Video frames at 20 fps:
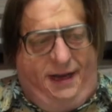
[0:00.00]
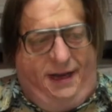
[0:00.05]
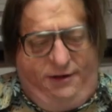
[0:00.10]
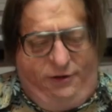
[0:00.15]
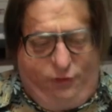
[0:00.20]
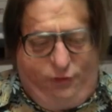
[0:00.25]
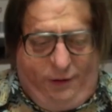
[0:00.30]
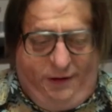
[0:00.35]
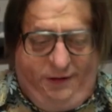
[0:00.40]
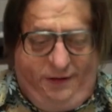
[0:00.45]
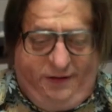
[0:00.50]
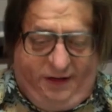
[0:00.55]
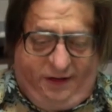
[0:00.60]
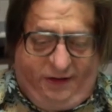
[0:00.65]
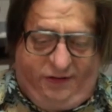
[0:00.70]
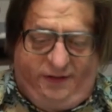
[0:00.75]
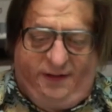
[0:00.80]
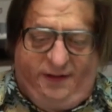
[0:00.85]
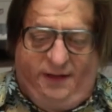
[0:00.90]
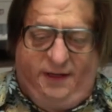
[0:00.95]
I enjoyed
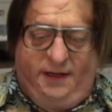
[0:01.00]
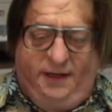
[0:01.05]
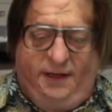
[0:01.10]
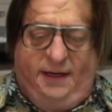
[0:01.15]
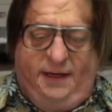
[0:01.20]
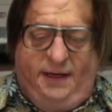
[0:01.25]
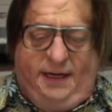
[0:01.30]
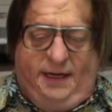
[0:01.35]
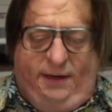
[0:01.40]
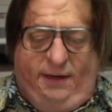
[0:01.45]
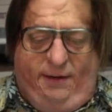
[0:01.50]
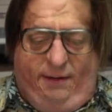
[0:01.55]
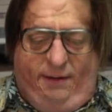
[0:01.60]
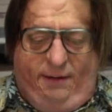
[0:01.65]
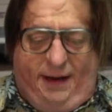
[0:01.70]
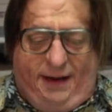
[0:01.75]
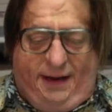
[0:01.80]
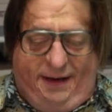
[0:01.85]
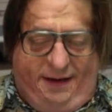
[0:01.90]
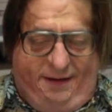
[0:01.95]
this,
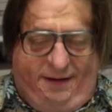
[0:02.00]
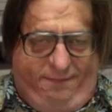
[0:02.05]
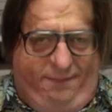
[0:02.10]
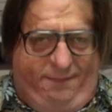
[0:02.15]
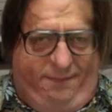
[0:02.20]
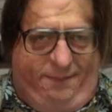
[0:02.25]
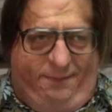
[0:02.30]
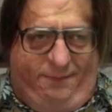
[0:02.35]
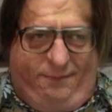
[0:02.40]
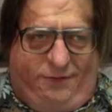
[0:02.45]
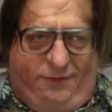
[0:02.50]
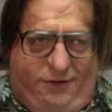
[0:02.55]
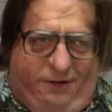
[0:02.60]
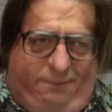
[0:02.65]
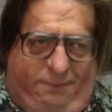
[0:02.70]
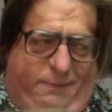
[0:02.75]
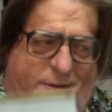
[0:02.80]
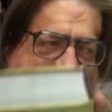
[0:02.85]
it took